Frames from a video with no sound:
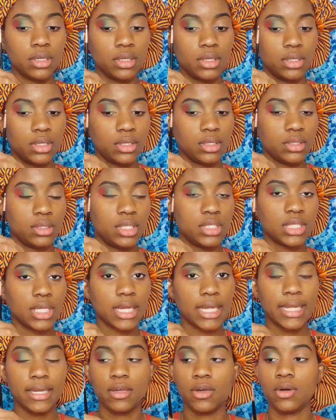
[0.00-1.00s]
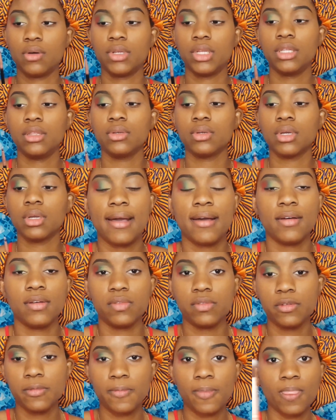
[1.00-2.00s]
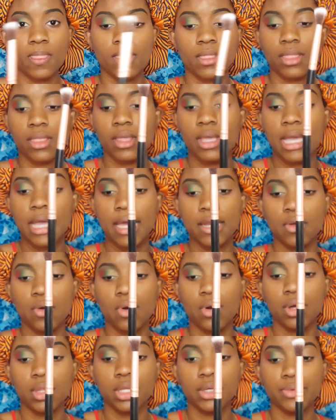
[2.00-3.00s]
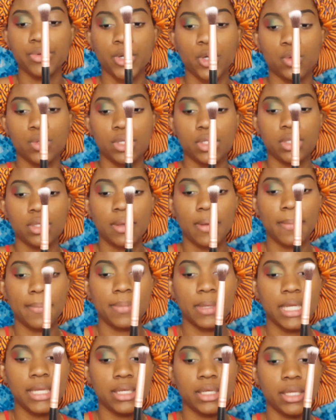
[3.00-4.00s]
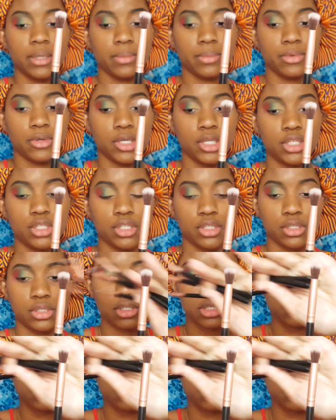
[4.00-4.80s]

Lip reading: be using. We have an all-around blending brush.